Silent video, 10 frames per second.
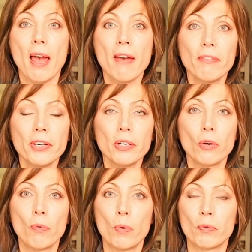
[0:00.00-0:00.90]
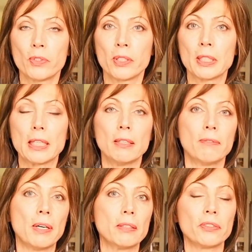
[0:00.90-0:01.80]
Every homeowner
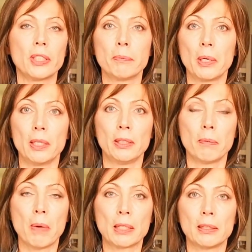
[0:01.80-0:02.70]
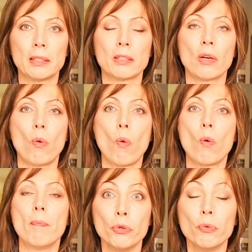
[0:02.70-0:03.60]
involved in remodeling
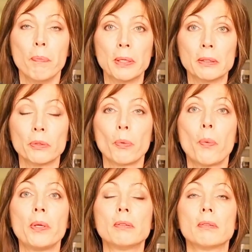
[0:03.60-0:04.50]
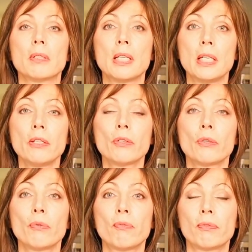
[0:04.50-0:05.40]
or new build will need
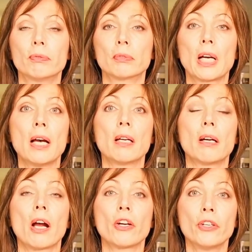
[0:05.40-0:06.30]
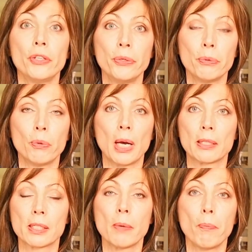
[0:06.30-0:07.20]
to hire a crew
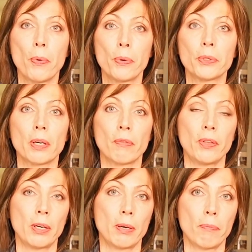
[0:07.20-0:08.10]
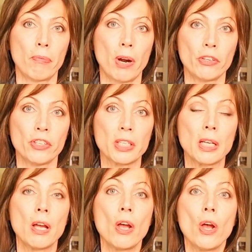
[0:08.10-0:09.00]
at some point of their project
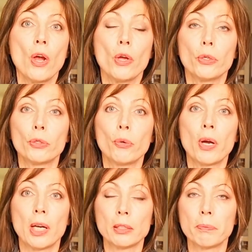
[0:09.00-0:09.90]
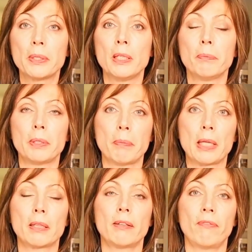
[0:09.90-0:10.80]
to help to
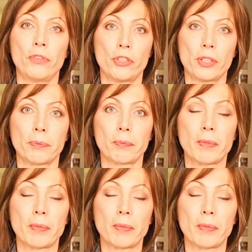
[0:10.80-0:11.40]
implement the vision.